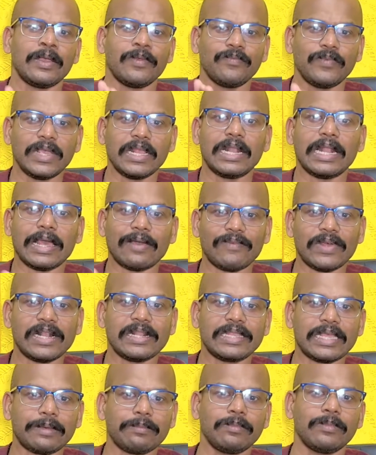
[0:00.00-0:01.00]
we level
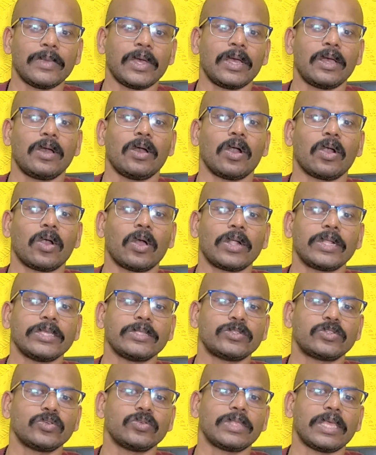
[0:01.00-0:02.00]
them
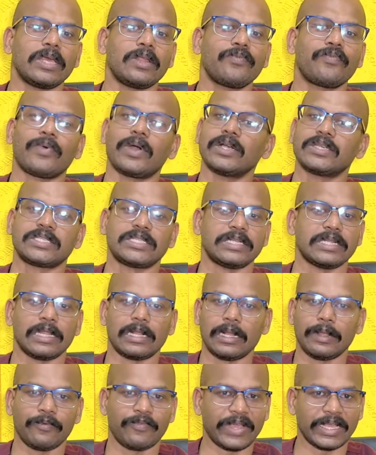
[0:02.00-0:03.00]
according to their
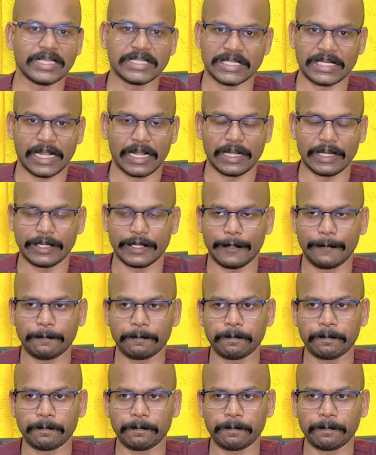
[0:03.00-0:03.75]
functionality.